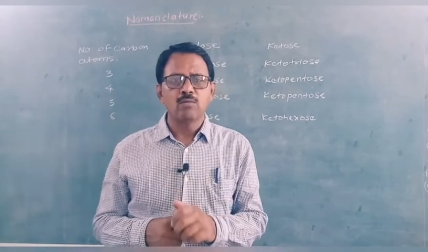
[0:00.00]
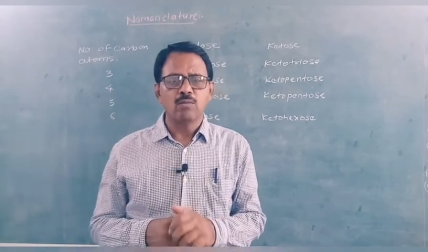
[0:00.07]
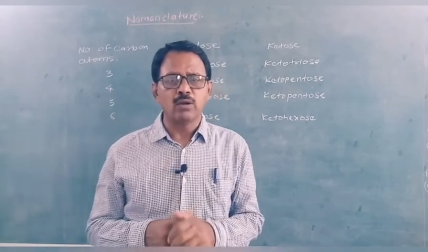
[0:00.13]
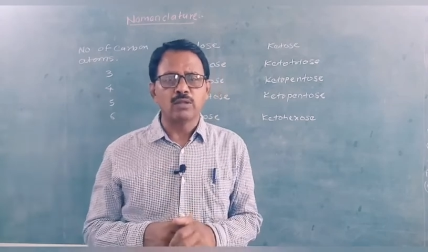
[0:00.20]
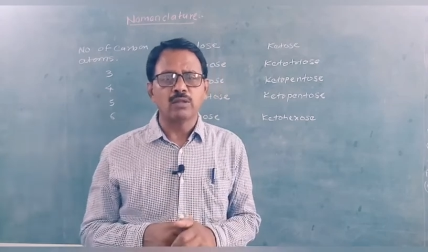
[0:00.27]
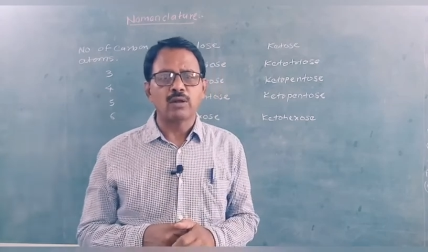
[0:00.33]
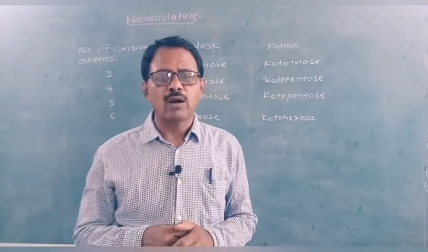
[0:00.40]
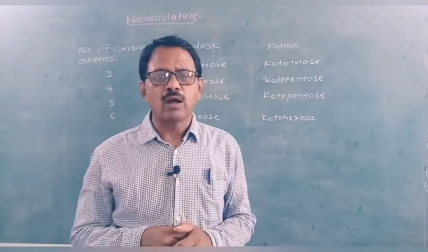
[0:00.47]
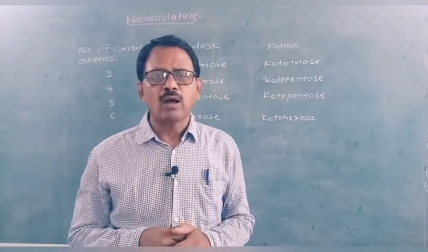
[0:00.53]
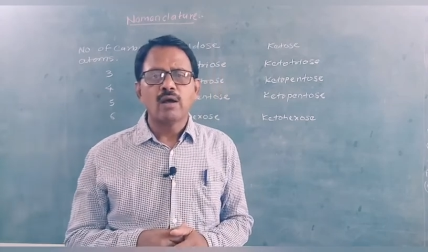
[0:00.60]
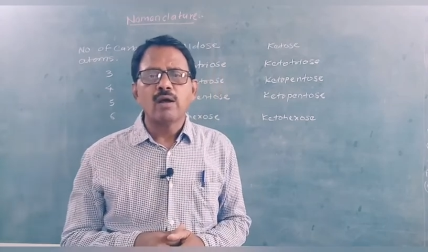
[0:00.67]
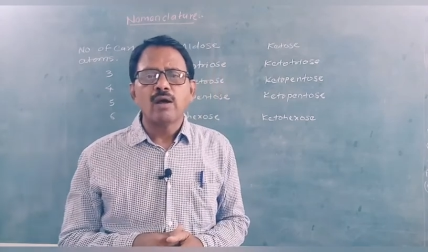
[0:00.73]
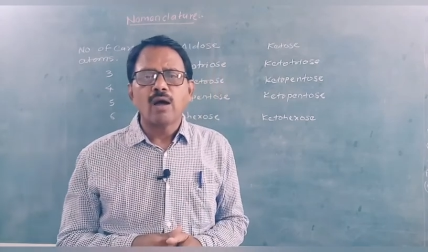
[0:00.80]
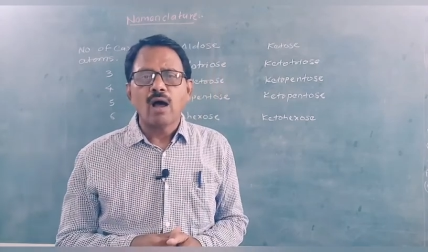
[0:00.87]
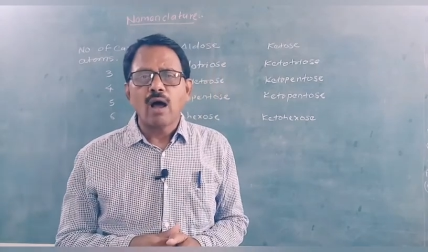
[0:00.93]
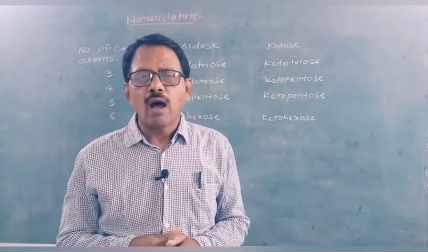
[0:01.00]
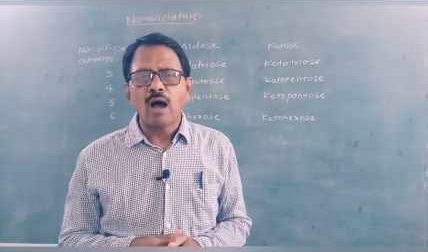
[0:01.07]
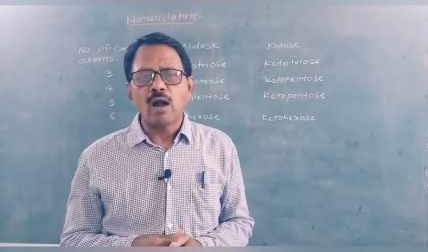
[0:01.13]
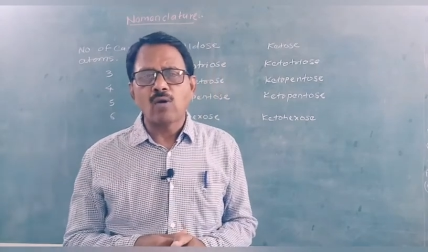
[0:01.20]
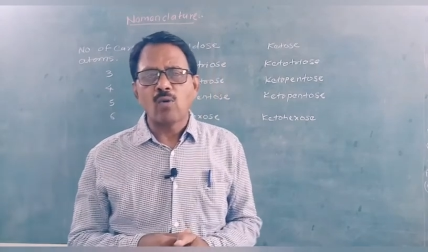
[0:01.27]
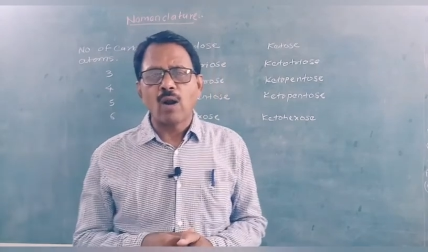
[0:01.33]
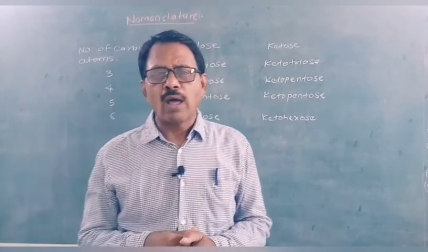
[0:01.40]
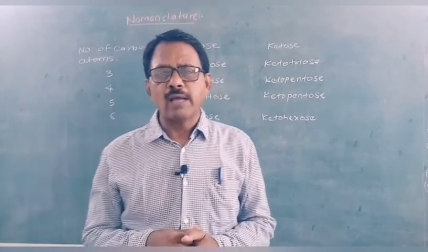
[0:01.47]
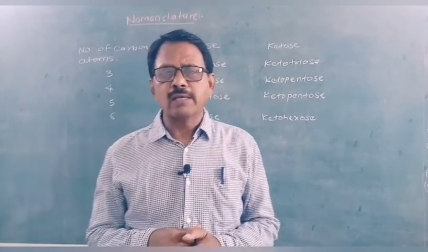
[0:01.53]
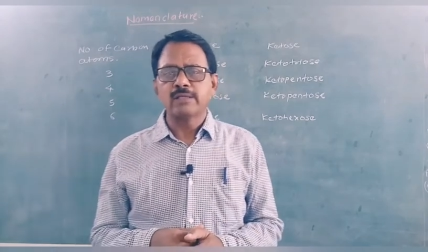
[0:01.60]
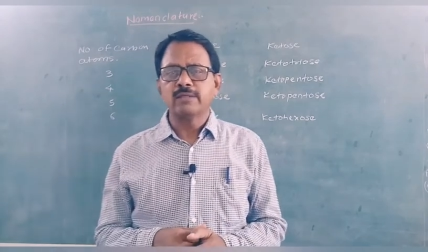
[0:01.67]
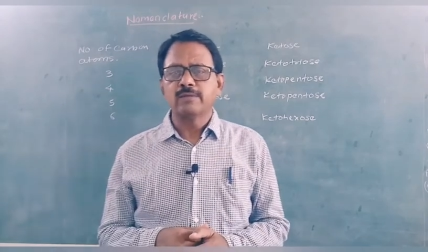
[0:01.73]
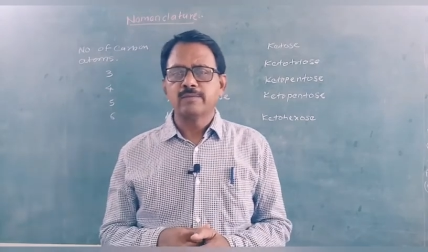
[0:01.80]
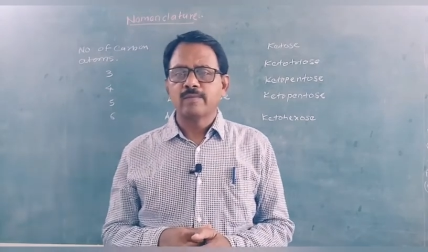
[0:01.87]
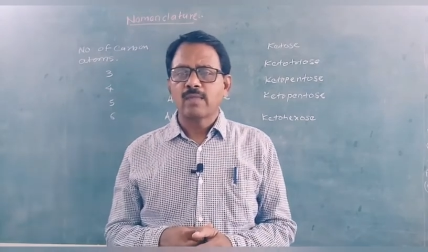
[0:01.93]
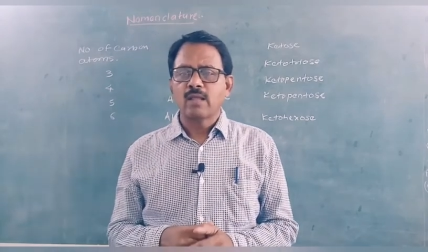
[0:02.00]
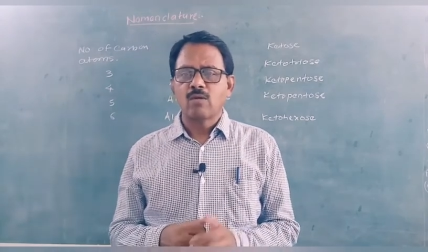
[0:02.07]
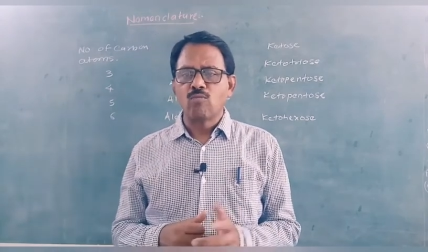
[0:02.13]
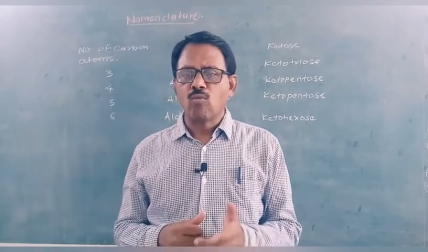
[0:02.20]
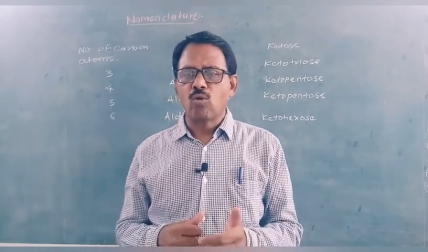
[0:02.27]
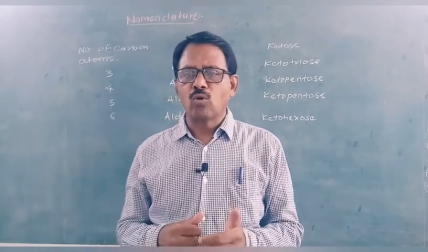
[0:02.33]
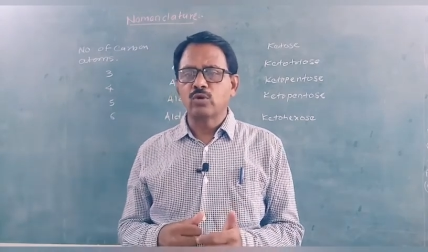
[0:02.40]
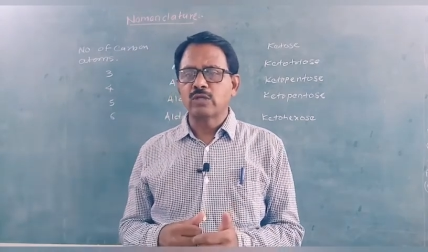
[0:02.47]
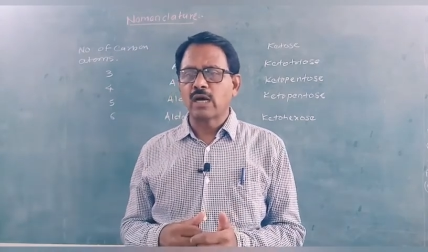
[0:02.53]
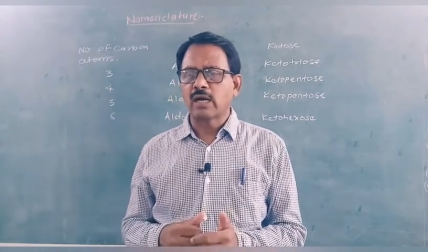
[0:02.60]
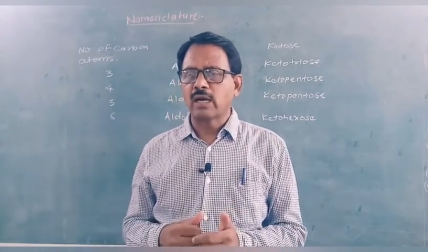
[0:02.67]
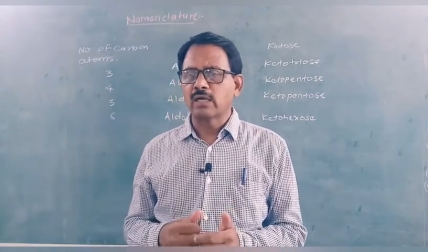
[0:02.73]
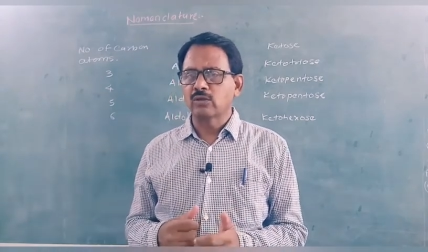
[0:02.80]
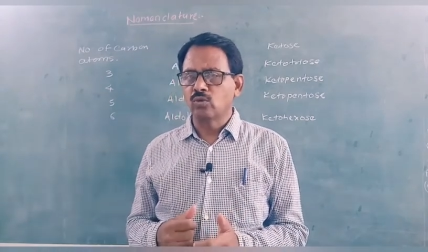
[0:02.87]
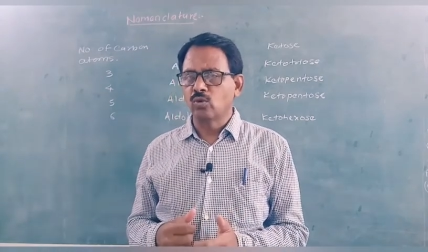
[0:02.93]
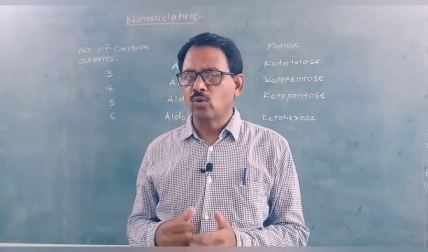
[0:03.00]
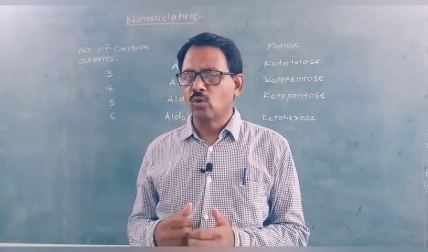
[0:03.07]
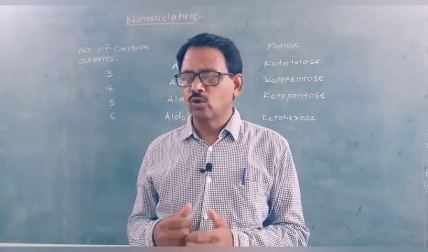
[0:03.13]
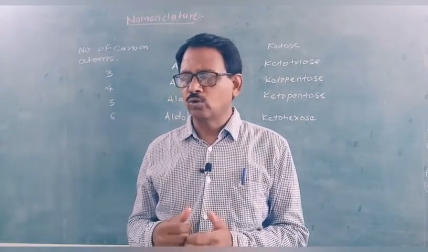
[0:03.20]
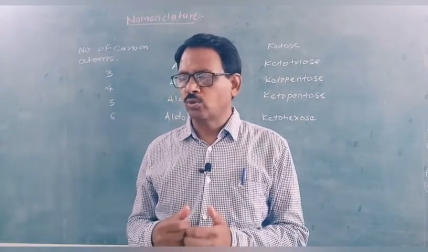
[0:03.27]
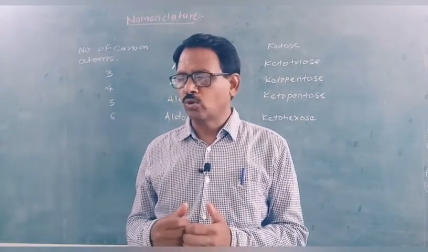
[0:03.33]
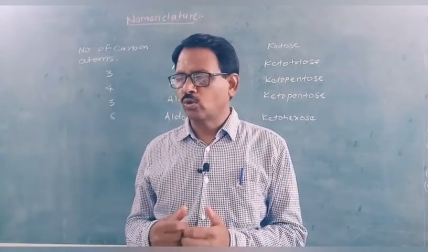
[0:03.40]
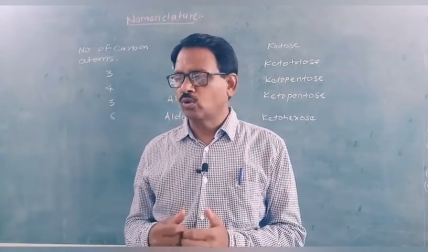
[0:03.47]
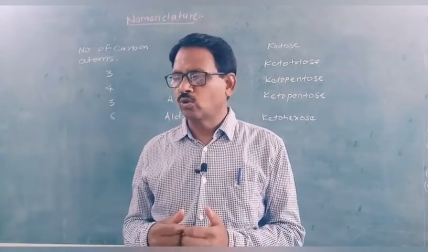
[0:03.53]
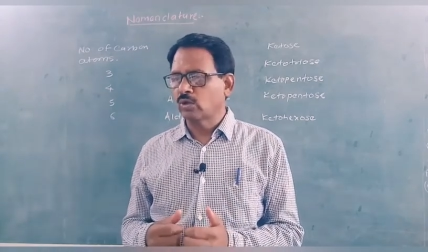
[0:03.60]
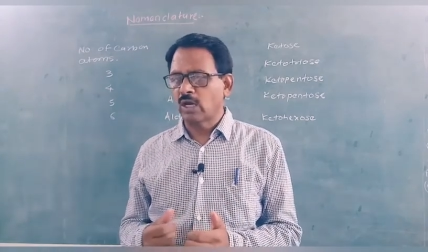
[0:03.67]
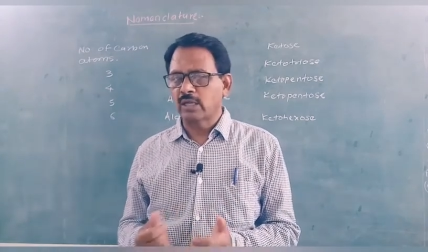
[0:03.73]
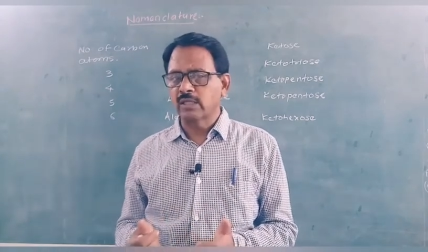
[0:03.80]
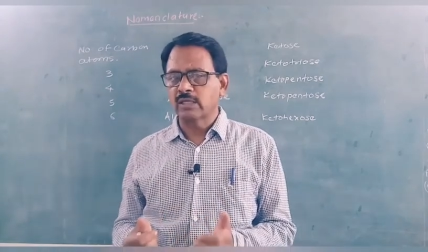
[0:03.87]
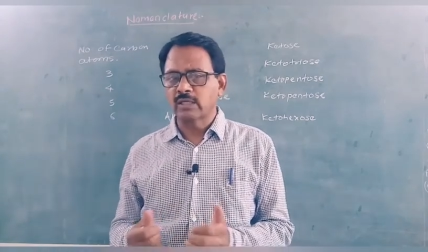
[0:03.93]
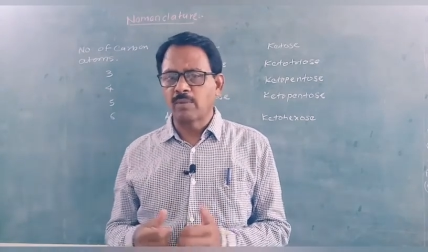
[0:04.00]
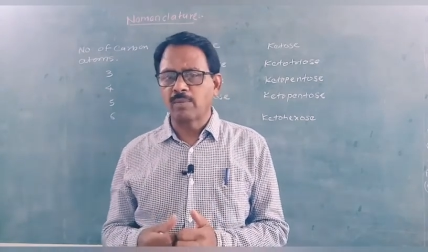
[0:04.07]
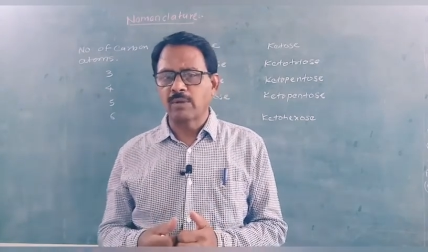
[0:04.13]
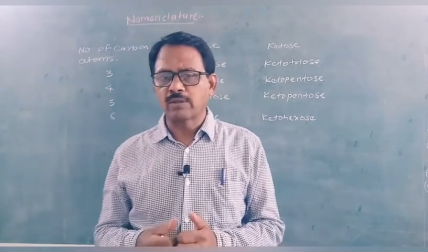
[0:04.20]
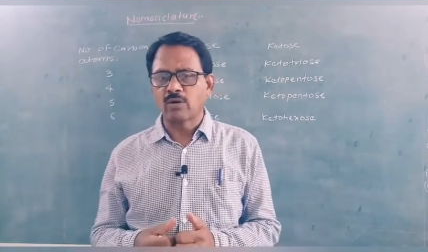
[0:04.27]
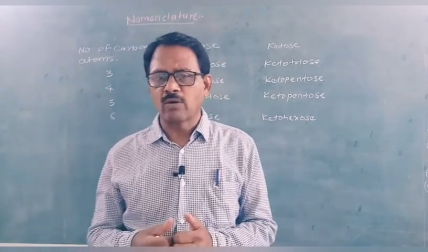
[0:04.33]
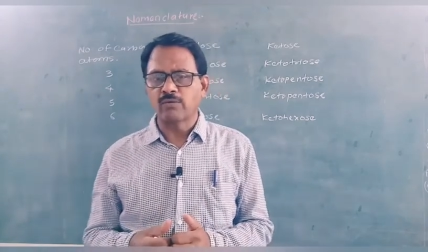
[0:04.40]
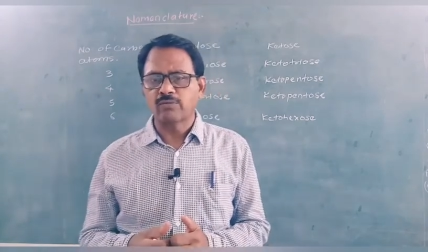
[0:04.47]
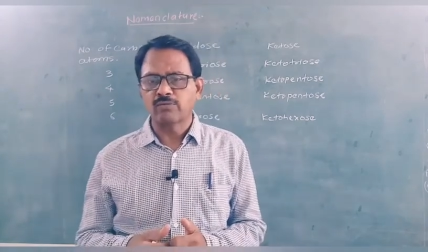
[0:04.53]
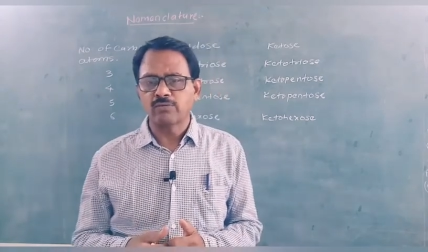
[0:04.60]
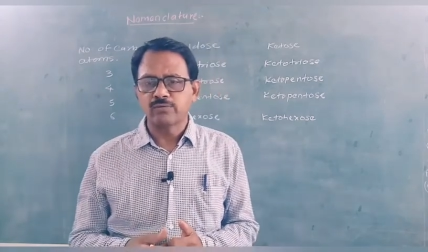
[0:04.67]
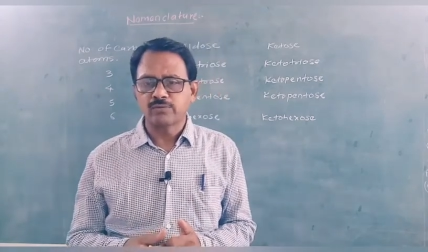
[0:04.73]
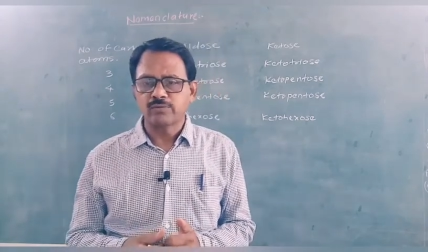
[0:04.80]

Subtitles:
further, are known as monosaccharides. Glucose, fructose are the examples of